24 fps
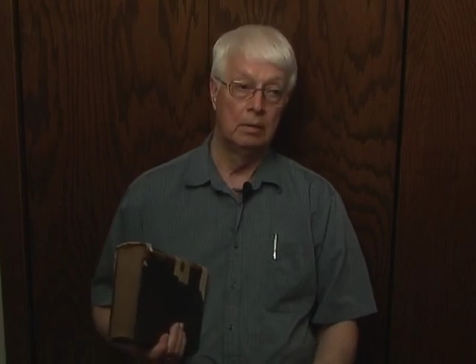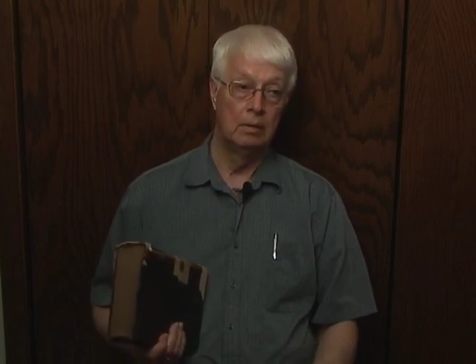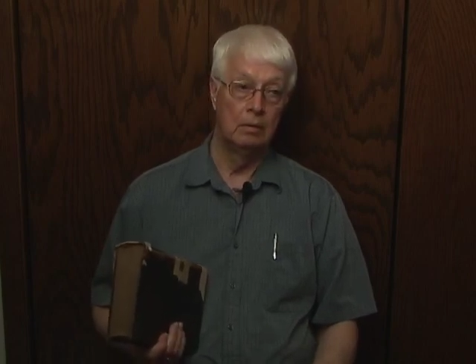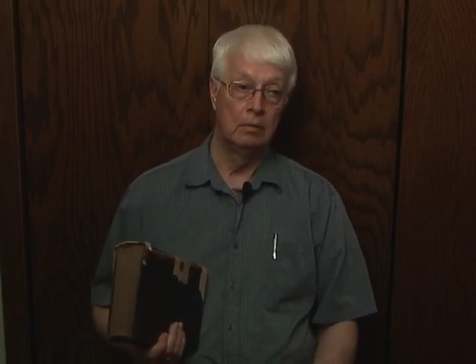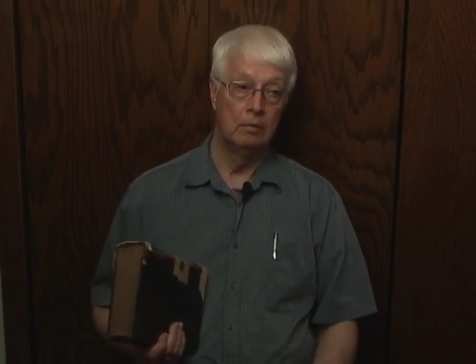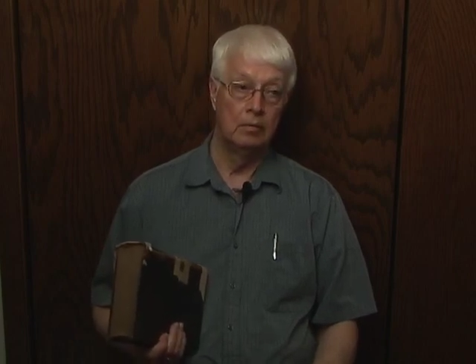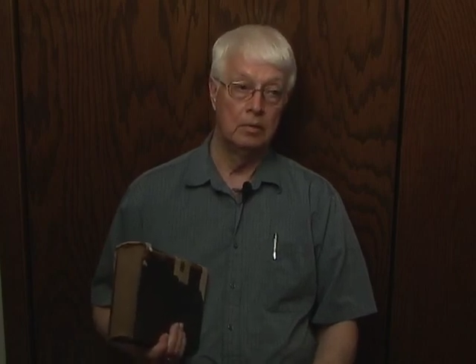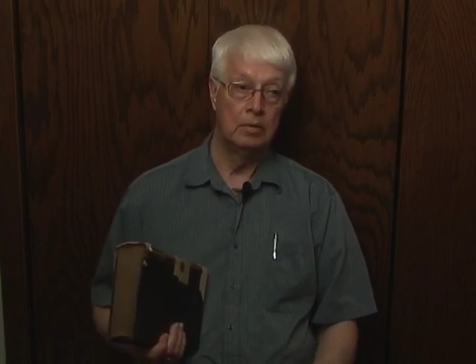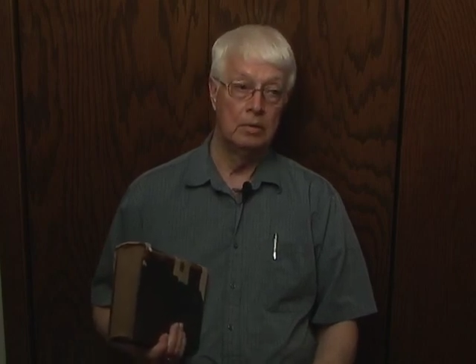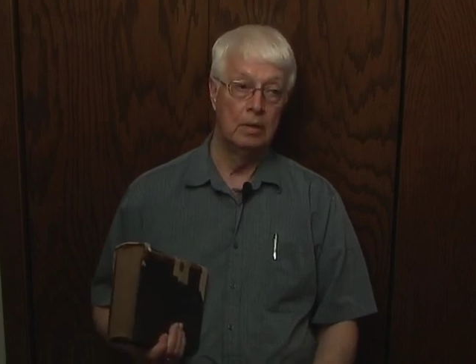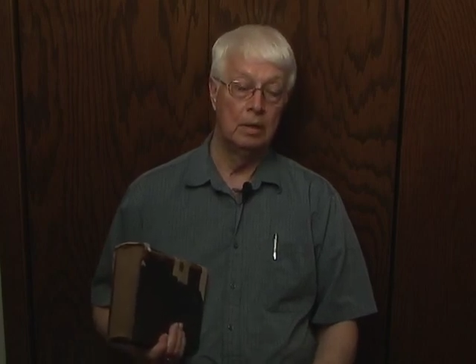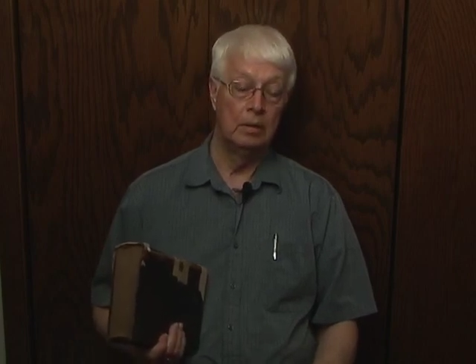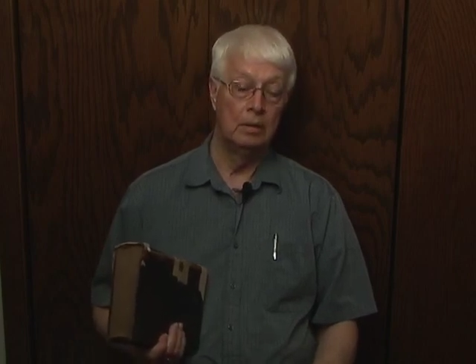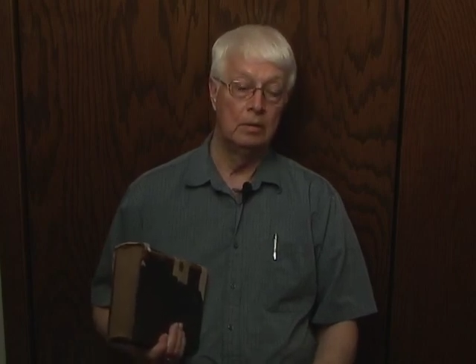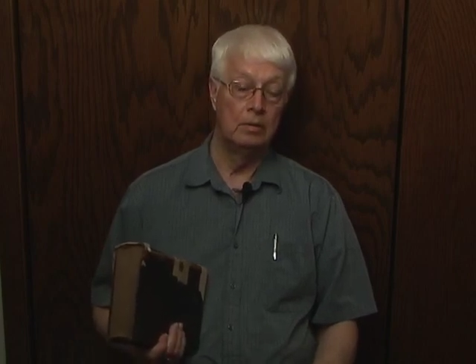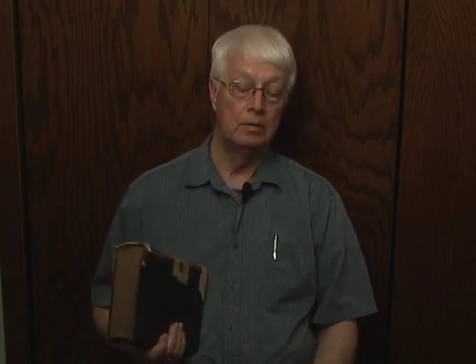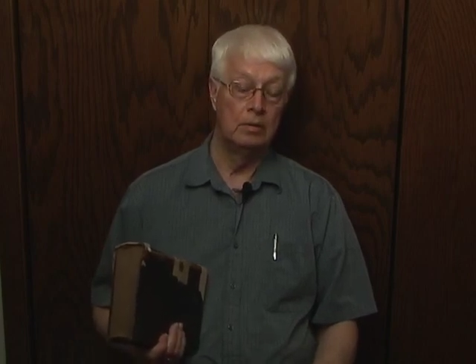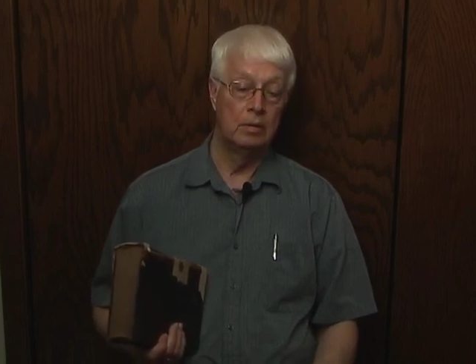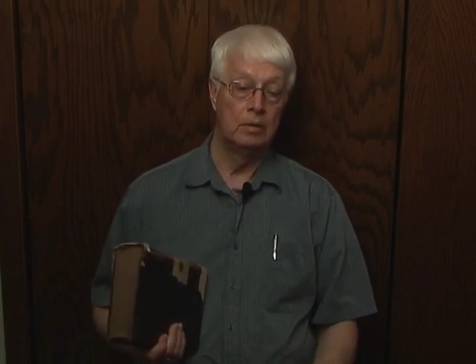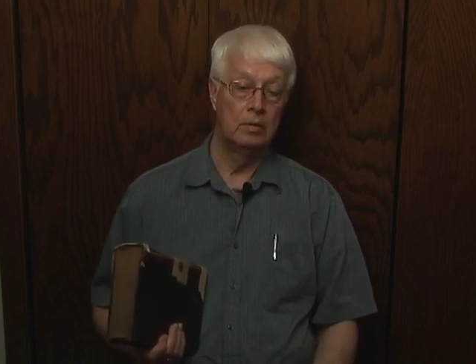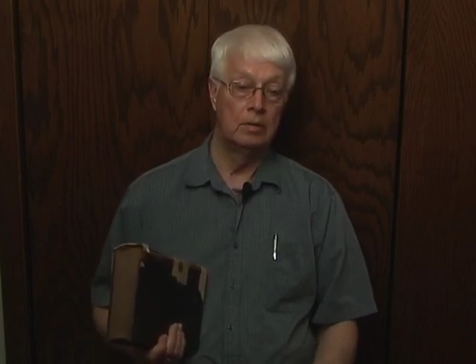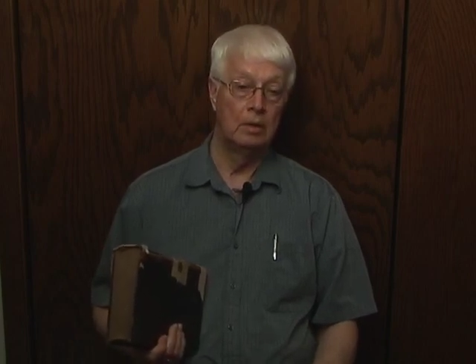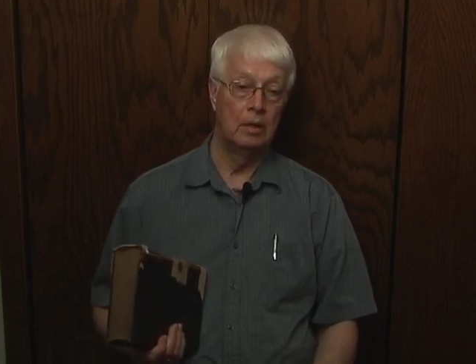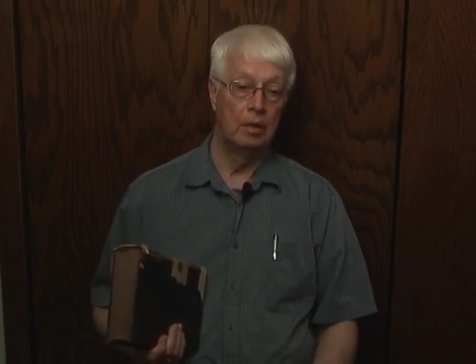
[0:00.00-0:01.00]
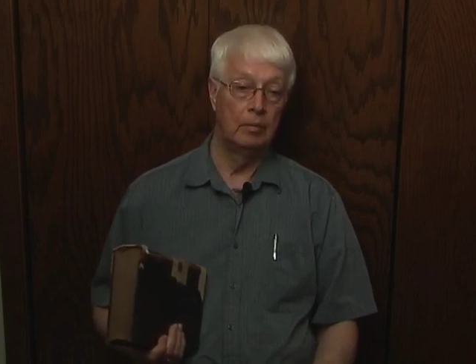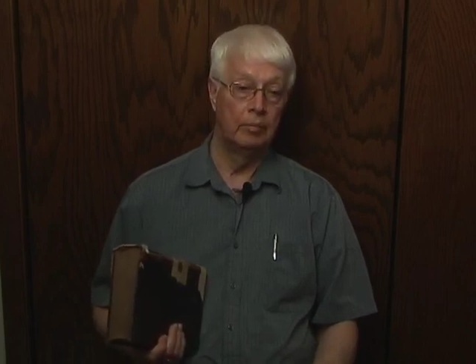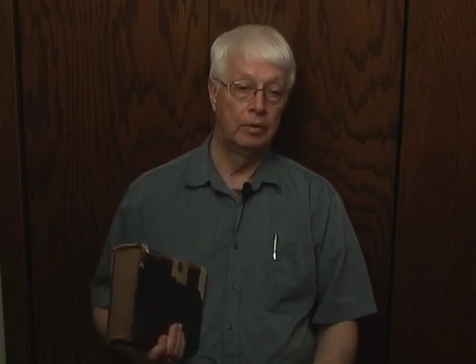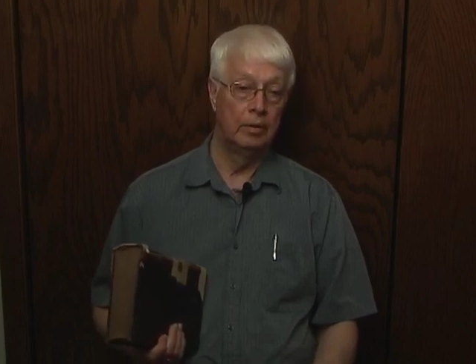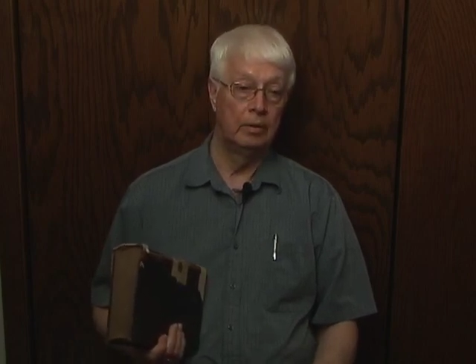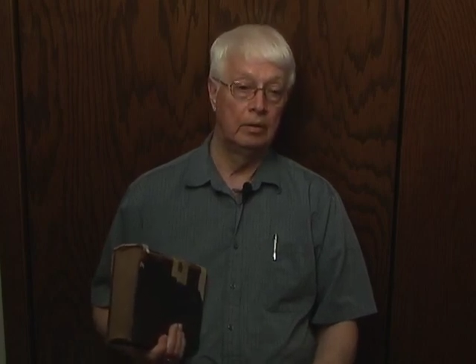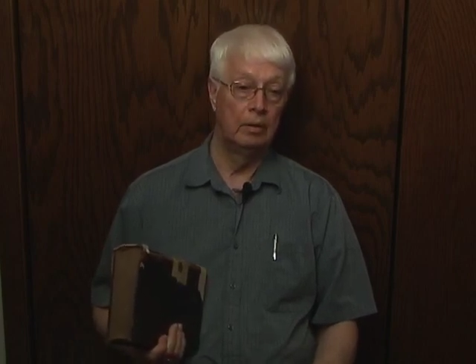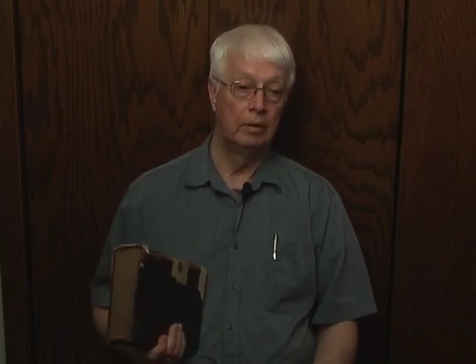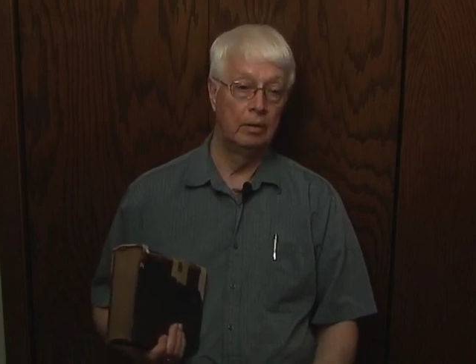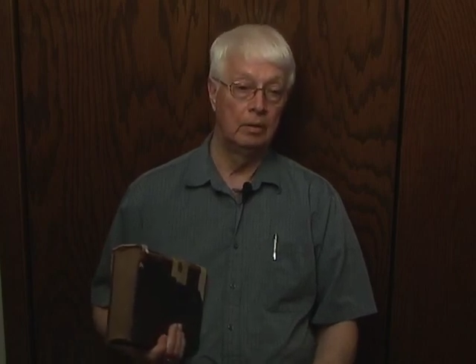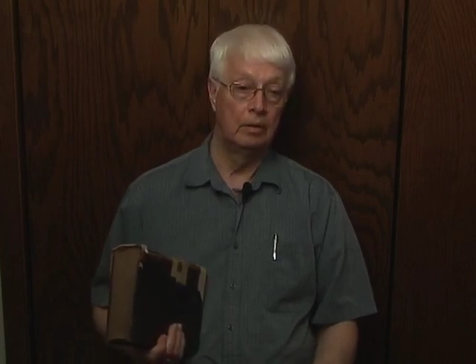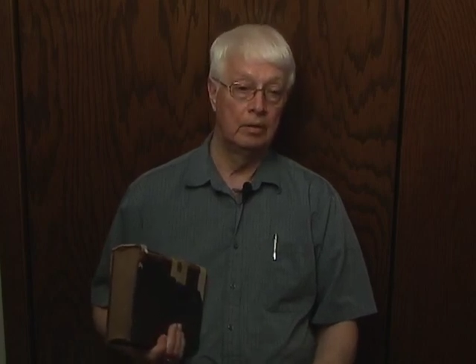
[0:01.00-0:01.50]
wasn't at the church that
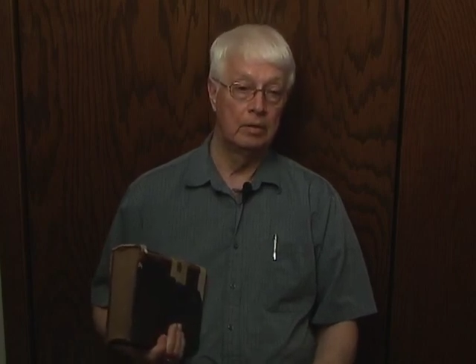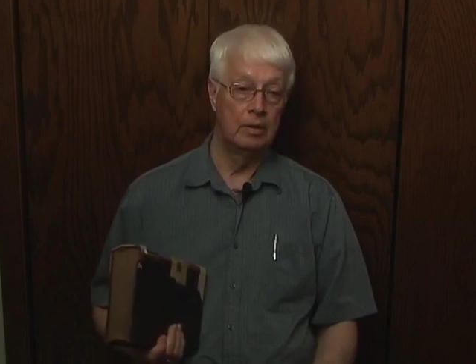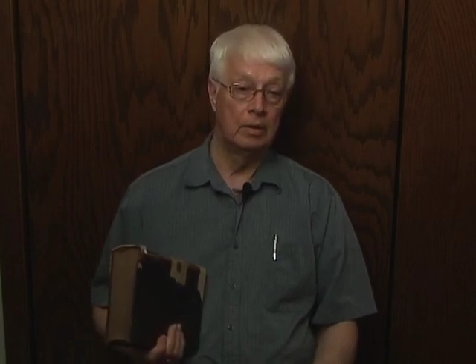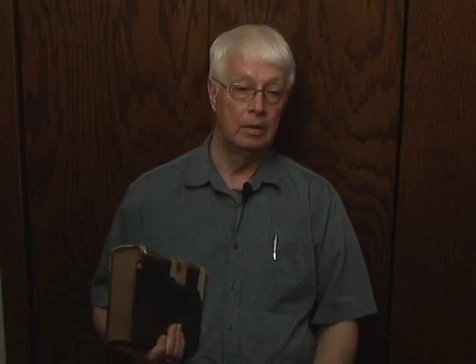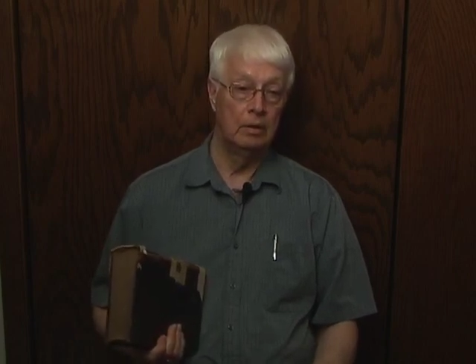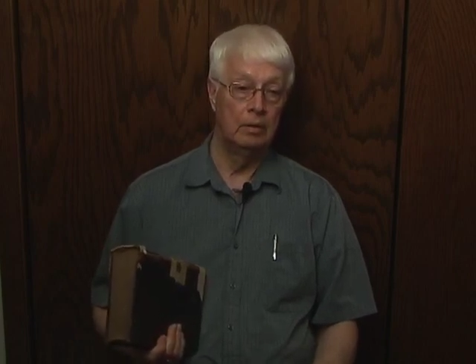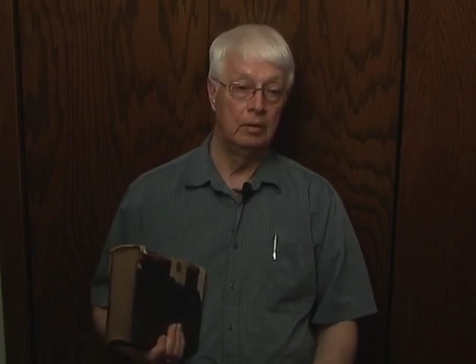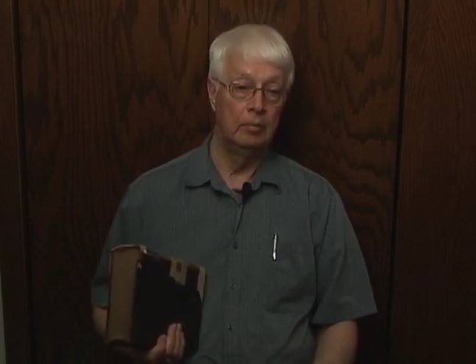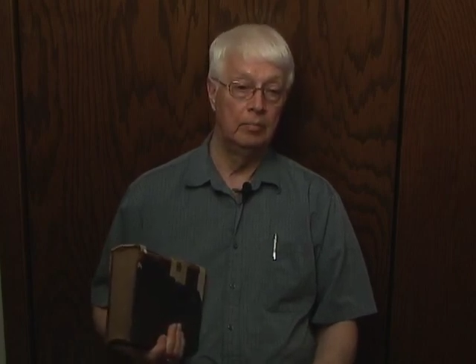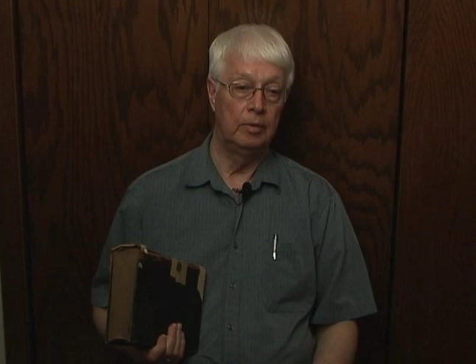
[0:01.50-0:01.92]
particular Sunday